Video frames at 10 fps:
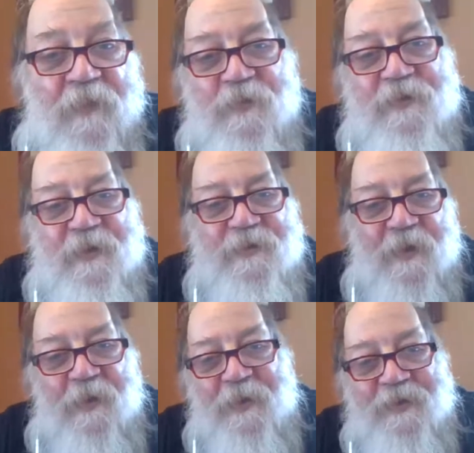views each
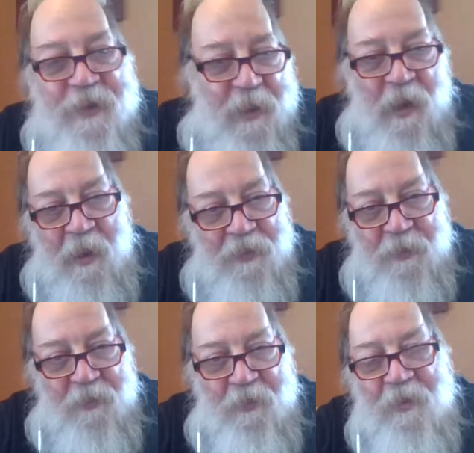other as the
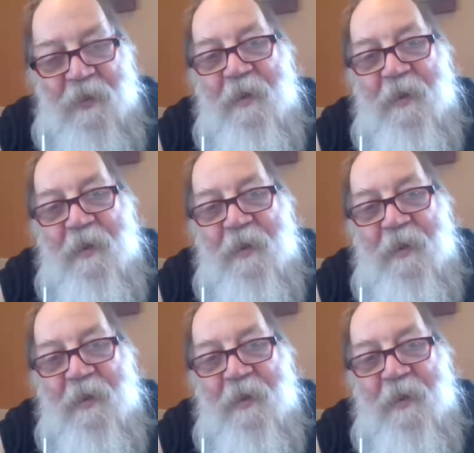other.